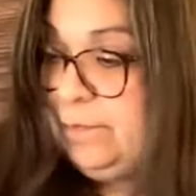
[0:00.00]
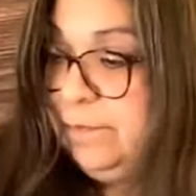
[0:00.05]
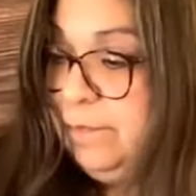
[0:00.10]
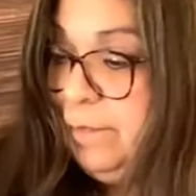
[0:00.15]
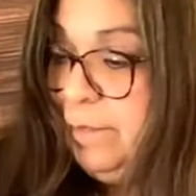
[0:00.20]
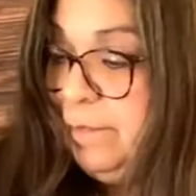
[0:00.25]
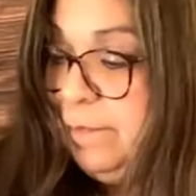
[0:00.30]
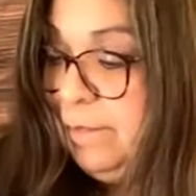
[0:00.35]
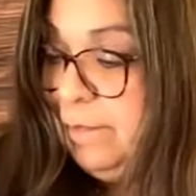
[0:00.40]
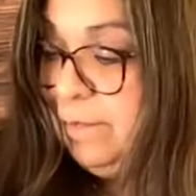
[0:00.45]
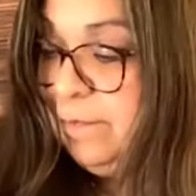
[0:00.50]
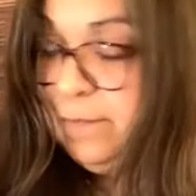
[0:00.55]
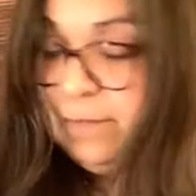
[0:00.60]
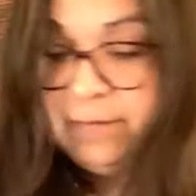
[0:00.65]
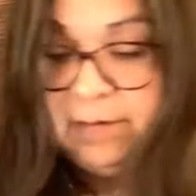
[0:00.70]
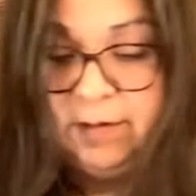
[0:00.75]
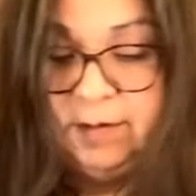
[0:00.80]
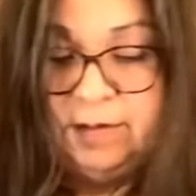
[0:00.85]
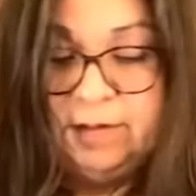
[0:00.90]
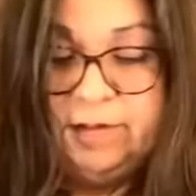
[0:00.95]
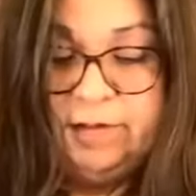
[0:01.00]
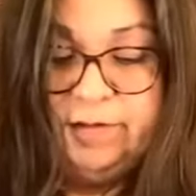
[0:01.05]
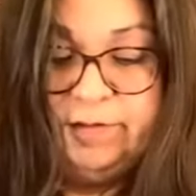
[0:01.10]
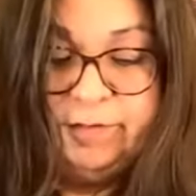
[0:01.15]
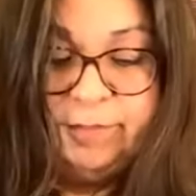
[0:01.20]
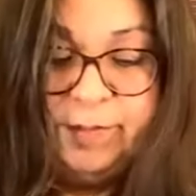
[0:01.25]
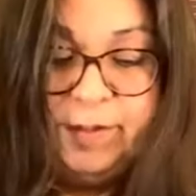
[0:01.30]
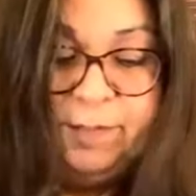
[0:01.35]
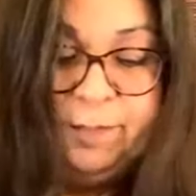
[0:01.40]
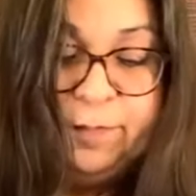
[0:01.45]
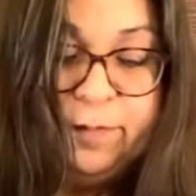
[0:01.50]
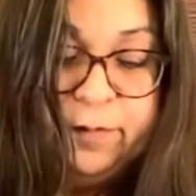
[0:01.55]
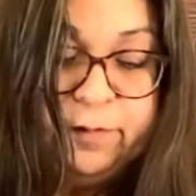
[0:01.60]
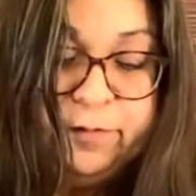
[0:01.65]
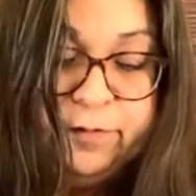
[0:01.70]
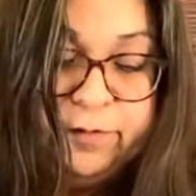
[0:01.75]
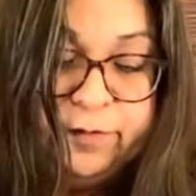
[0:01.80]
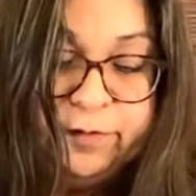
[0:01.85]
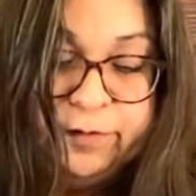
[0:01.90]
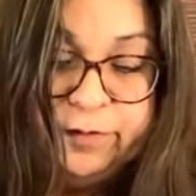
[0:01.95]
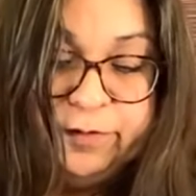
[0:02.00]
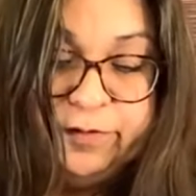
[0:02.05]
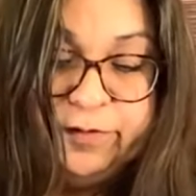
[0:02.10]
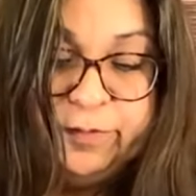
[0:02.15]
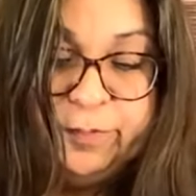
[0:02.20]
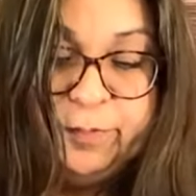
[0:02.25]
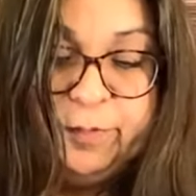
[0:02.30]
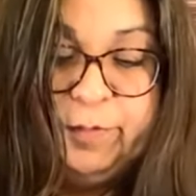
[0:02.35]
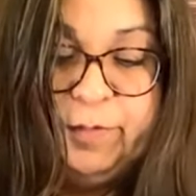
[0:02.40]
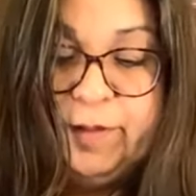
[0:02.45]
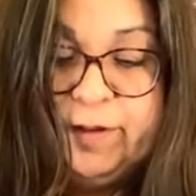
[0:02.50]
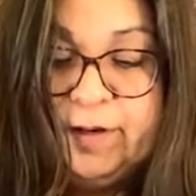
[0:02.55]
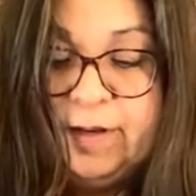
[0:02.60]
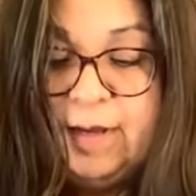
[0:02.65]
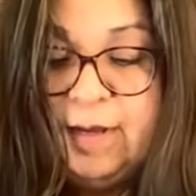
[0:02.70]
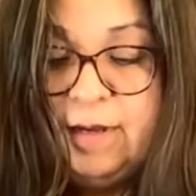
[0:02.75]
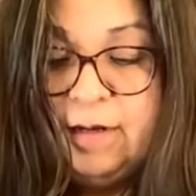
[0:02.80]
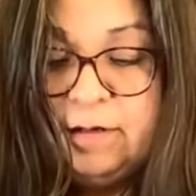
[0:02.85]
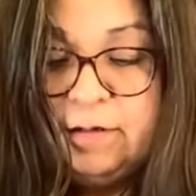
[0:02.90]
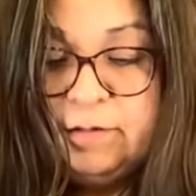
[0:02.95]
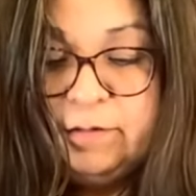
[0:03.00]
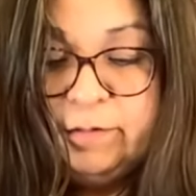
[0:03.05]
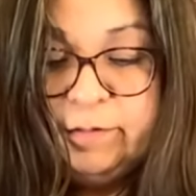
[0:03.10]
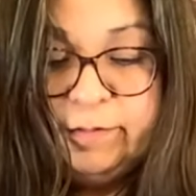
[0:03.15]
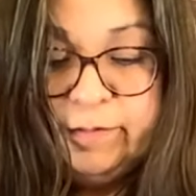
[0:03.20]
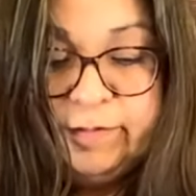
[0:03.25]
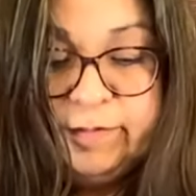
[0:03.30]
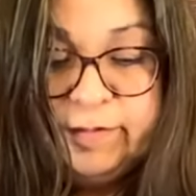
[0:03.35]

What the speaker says: Use my bone folder to smooth it out.